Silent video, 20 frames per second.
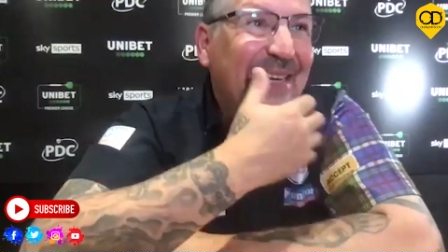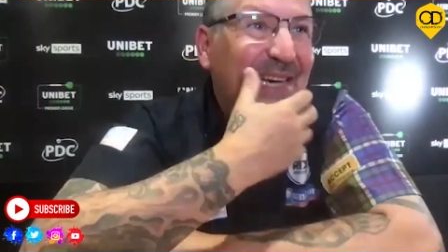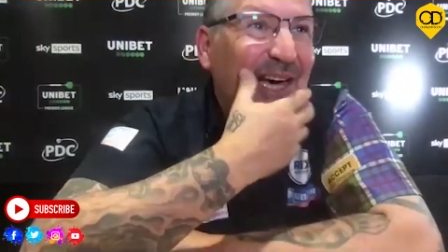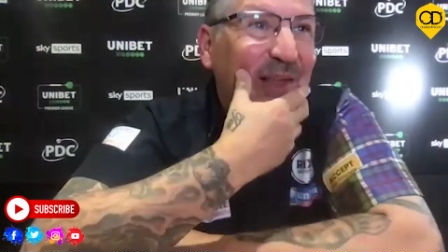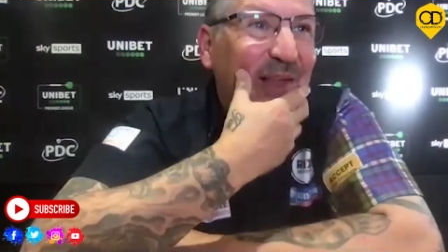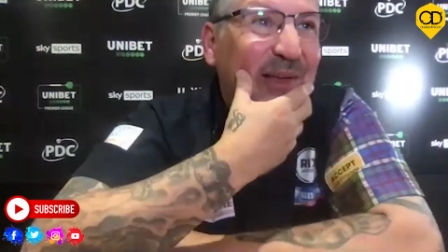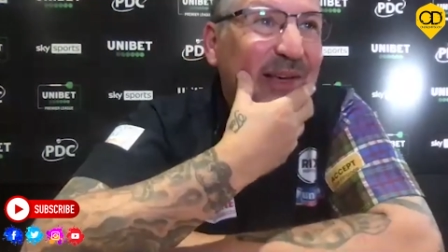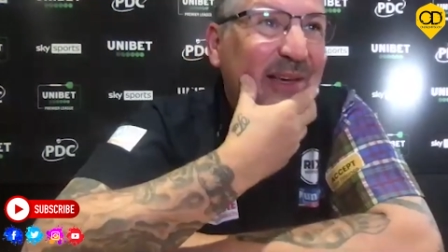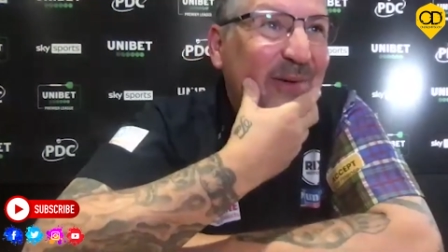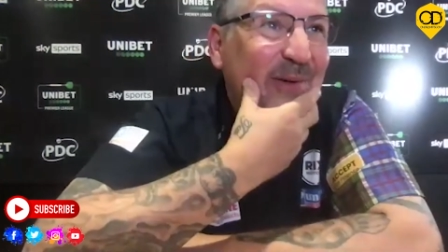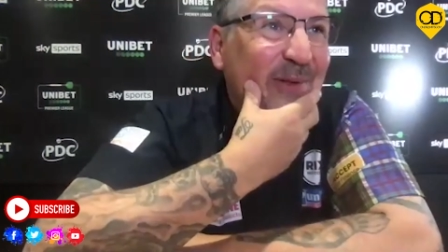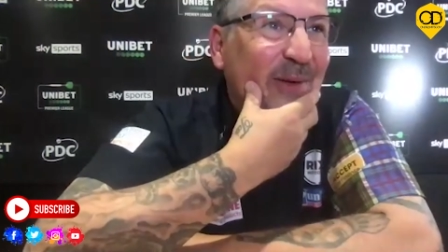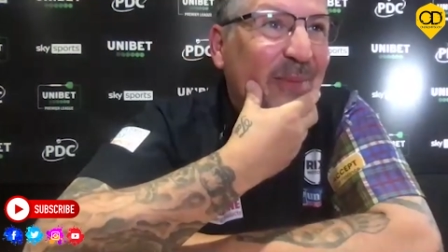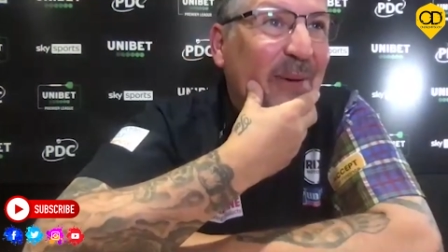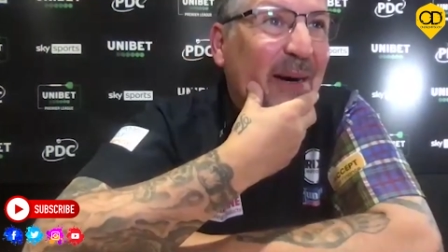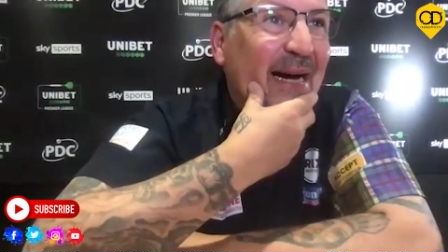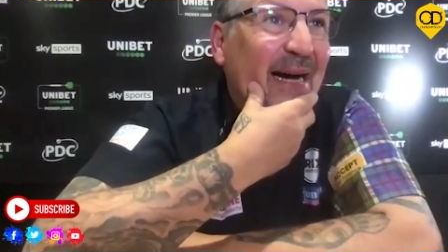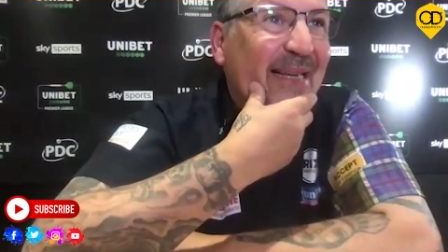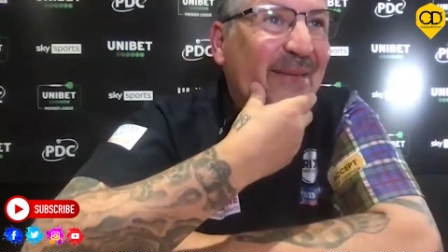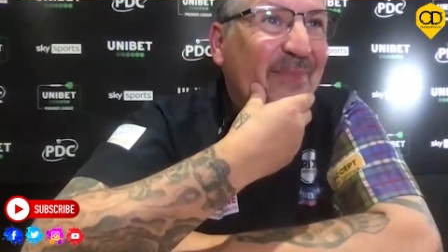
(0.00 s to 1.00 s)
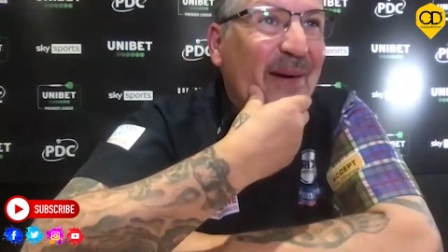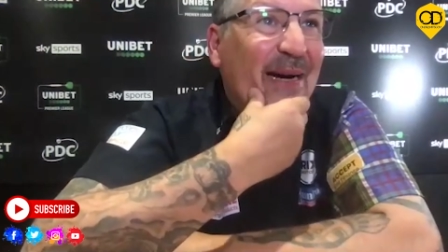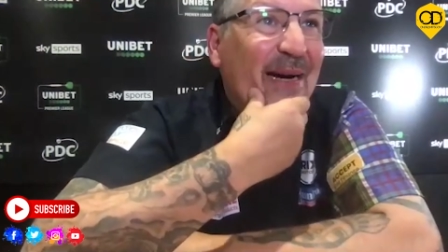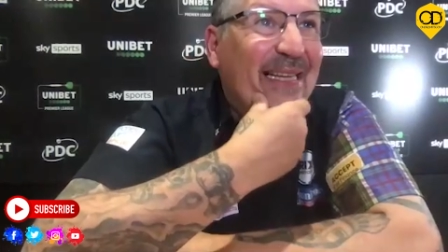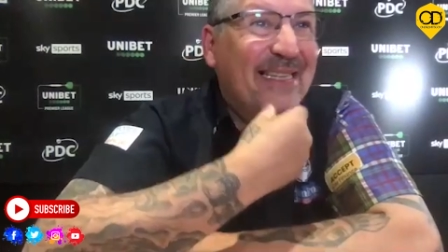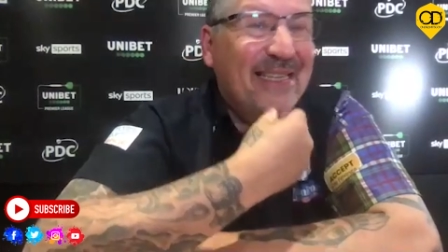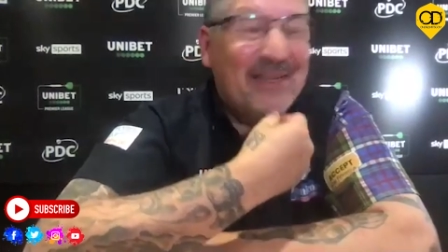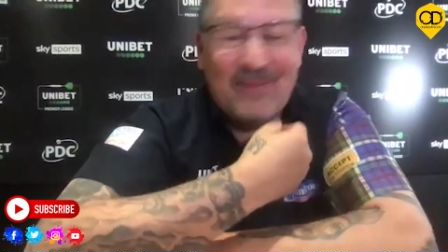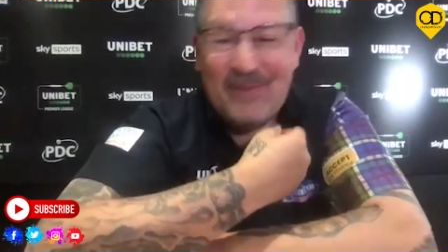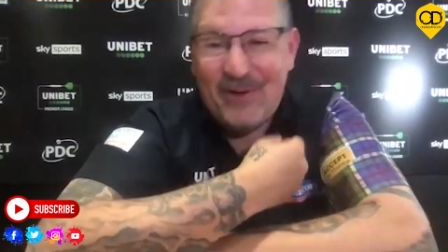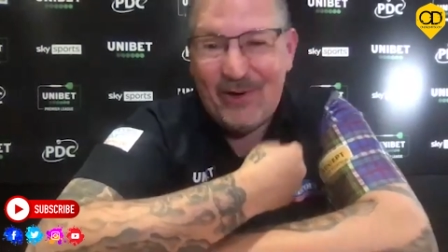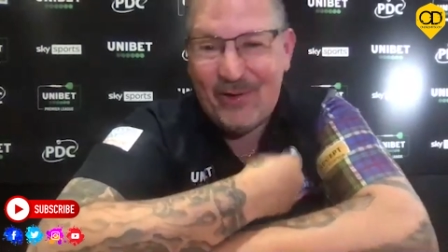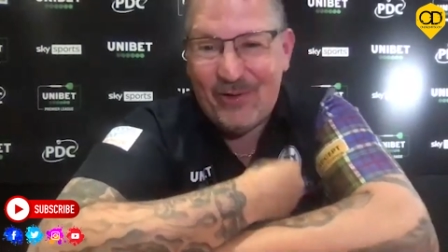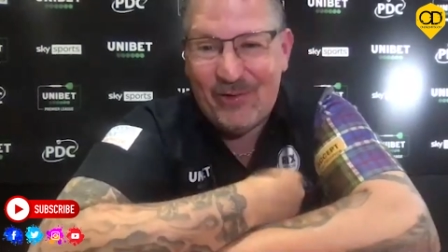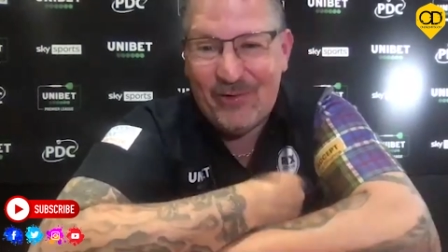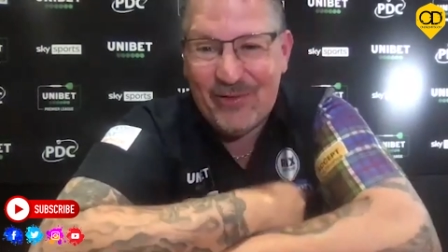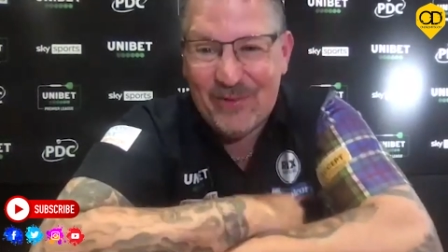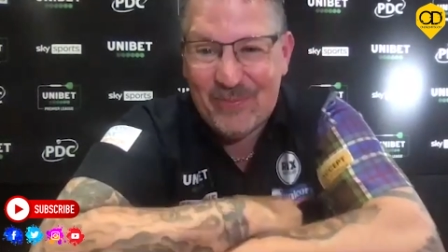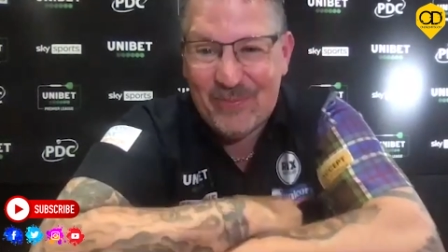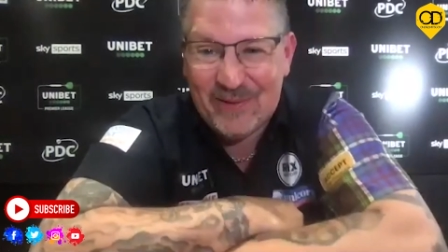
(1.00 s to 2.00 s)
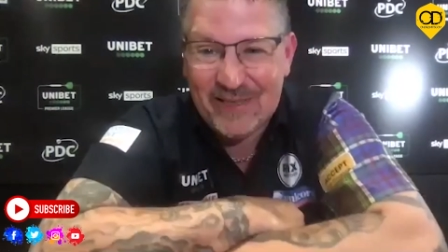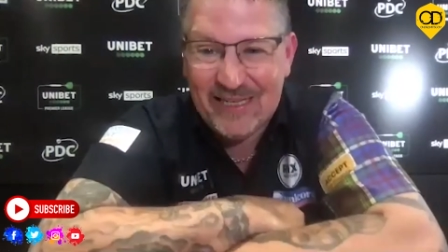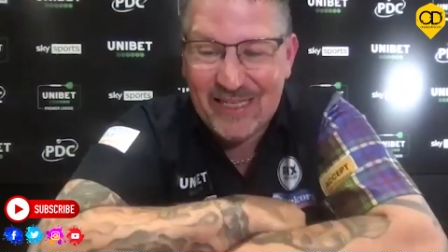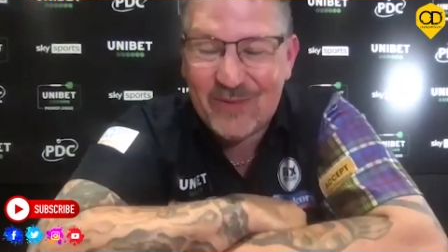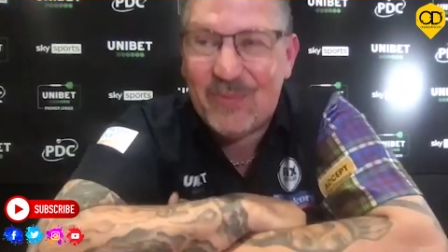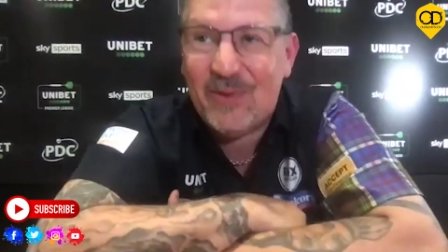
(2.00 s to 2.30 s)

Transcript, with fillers: I think he would have battered me all over the place.